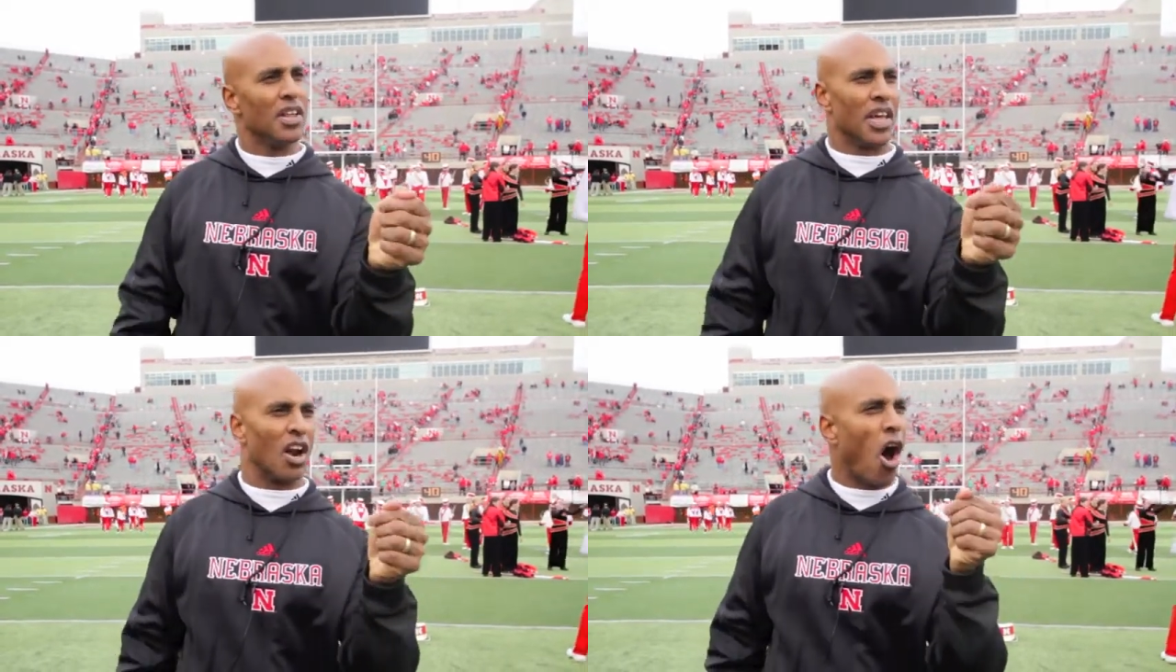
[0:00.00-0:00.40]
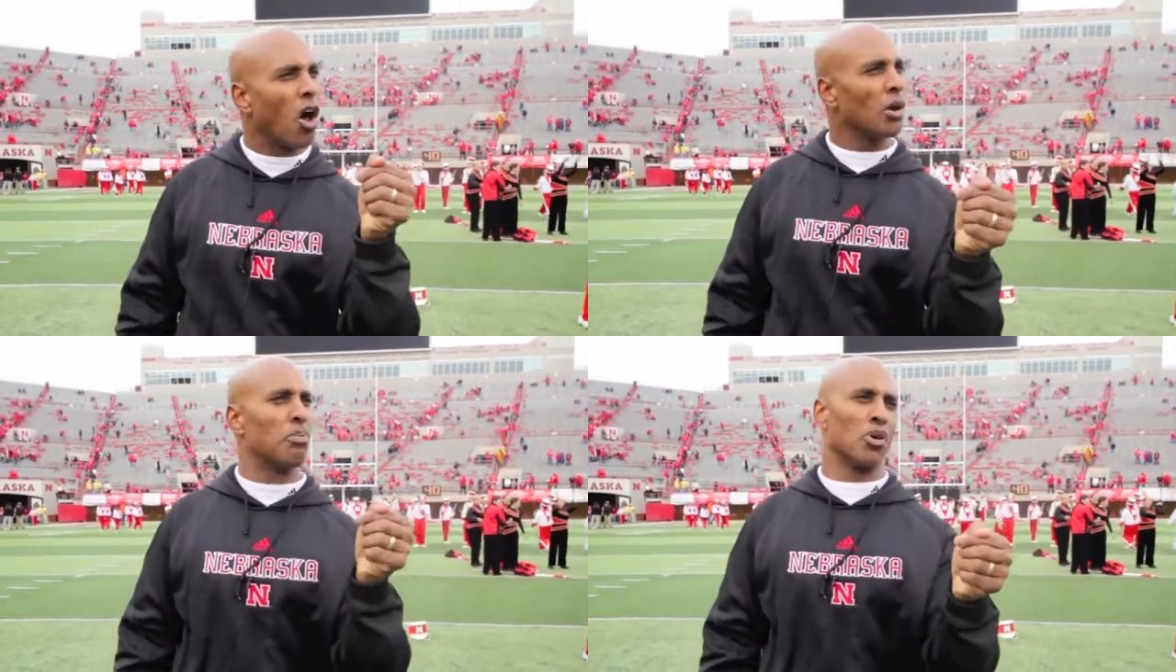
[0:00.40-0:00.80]
that
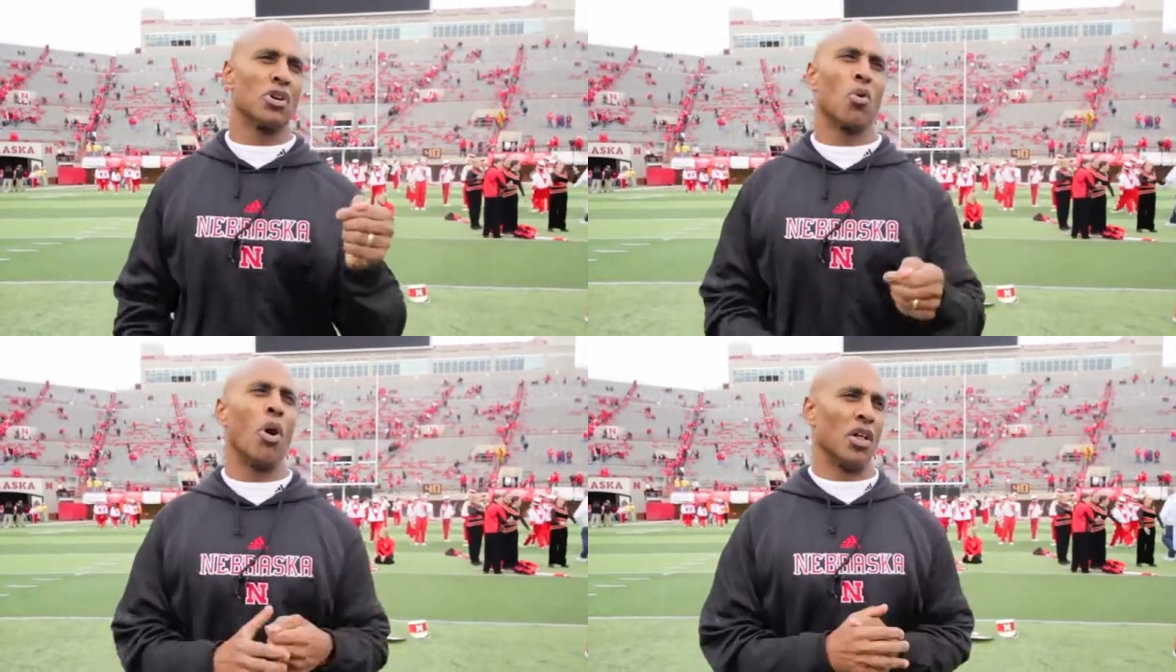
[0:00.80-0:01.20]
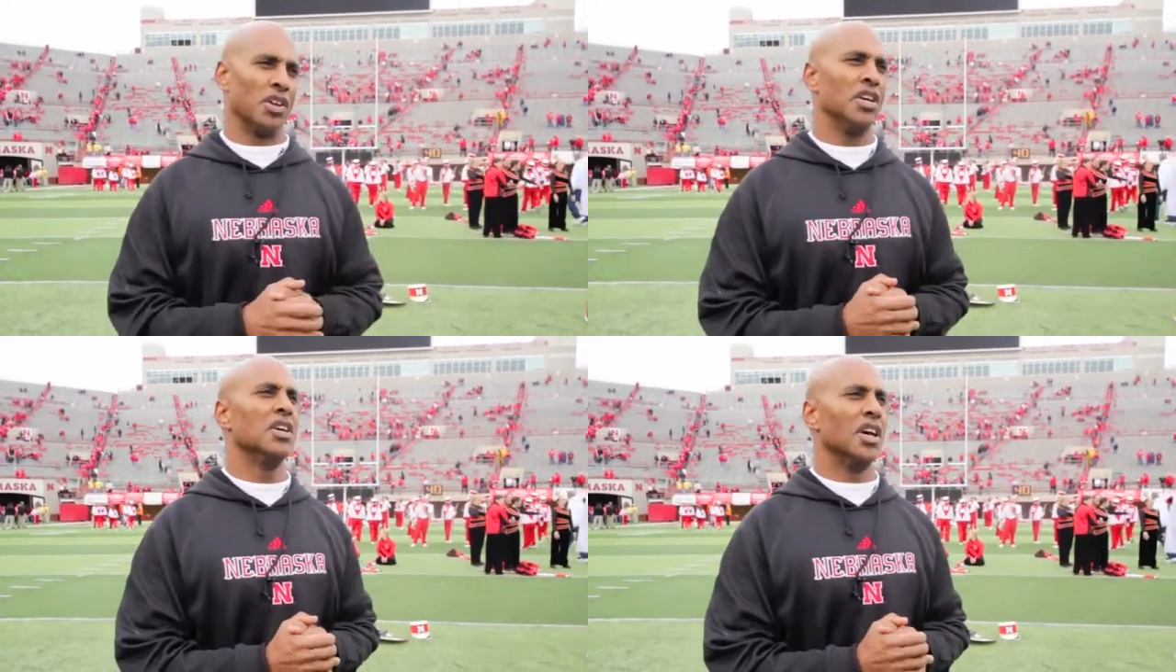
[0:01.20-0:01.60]
all-important
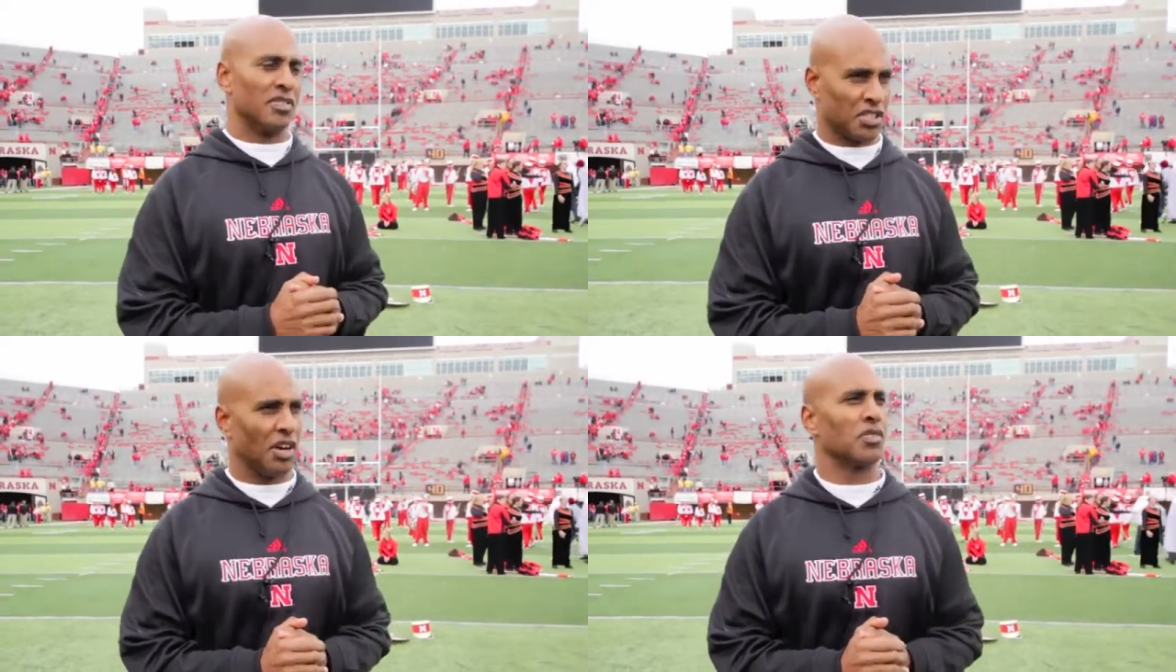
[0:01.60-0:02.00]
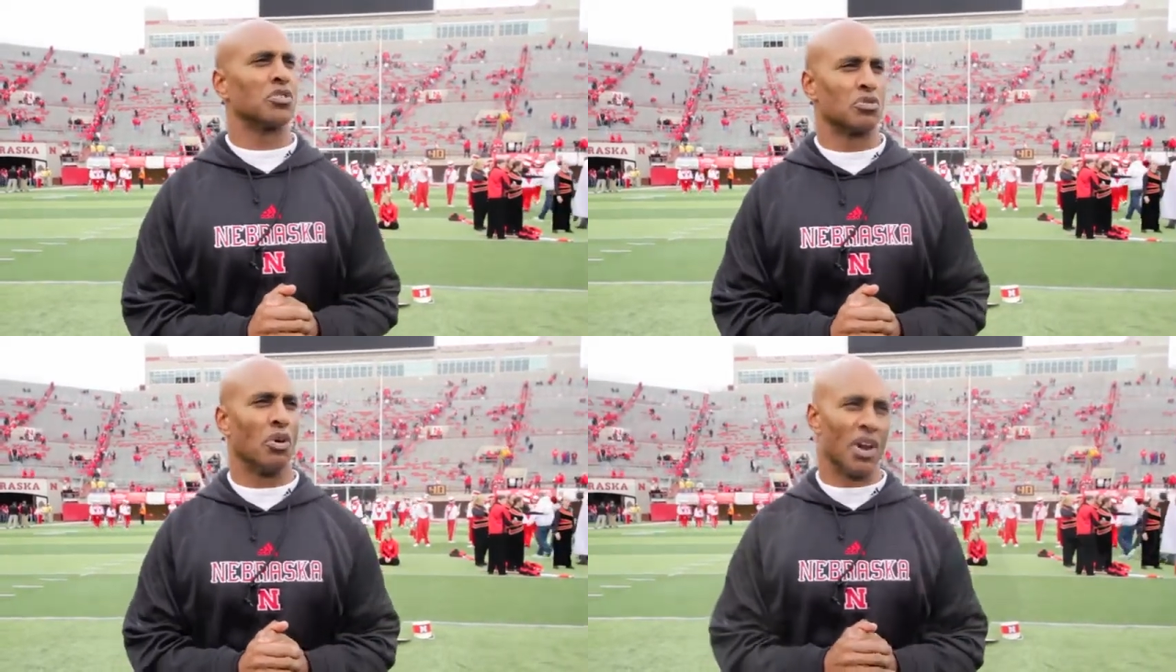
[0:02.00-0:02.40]
quality of
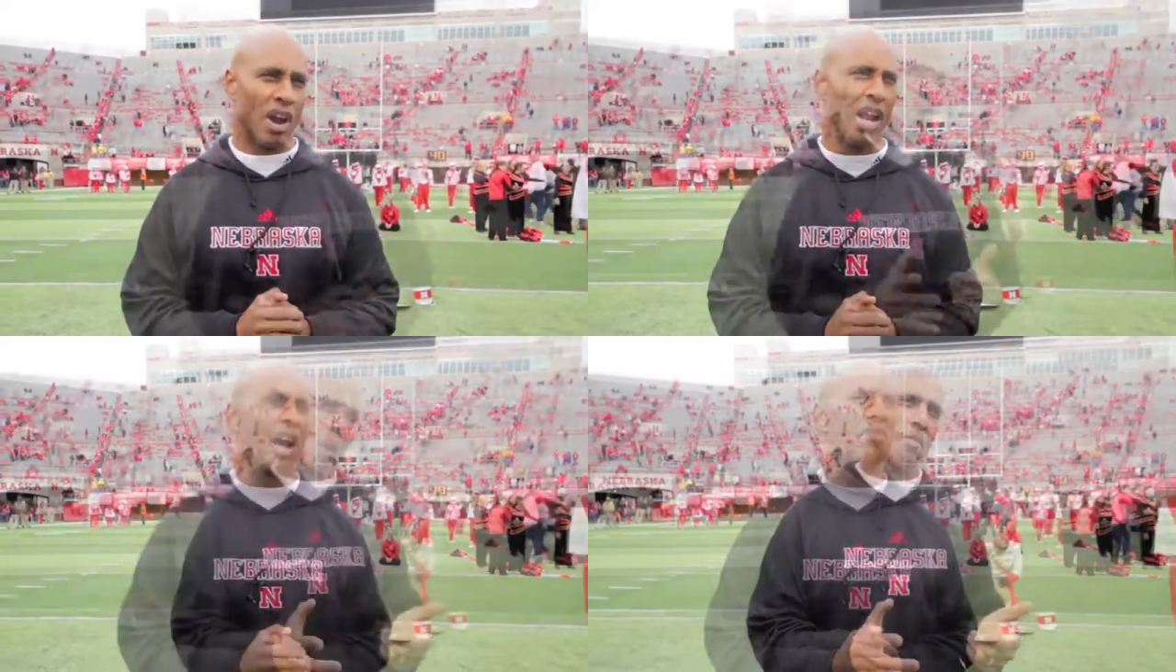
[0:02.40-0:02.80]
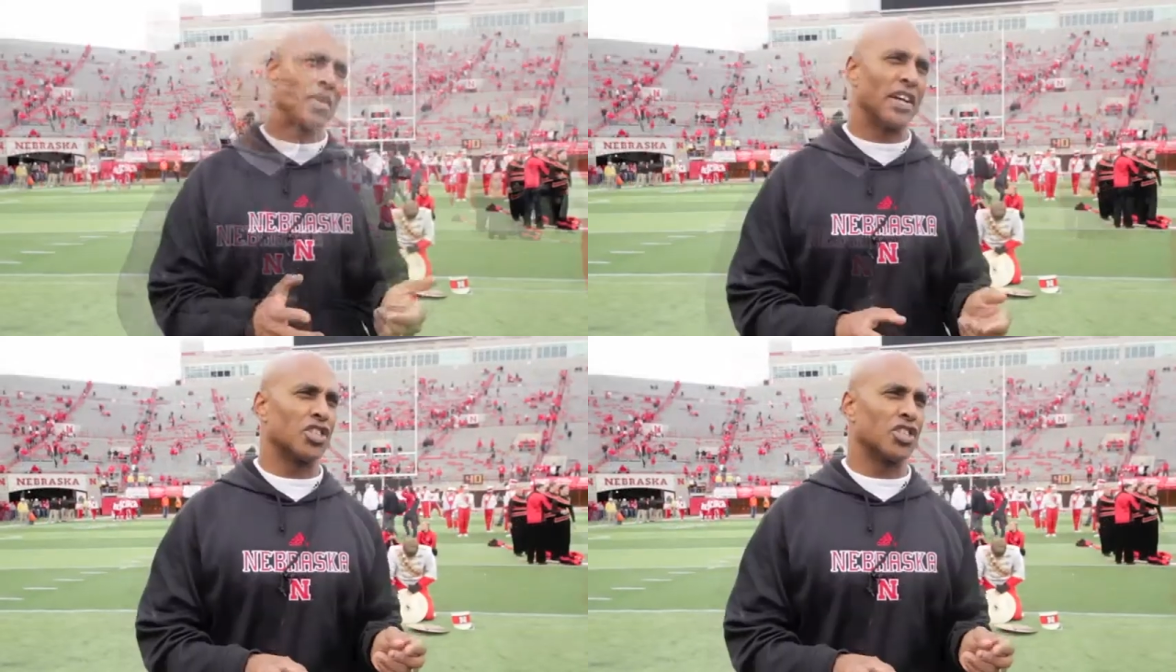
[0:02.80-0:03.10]
self-control in our lives.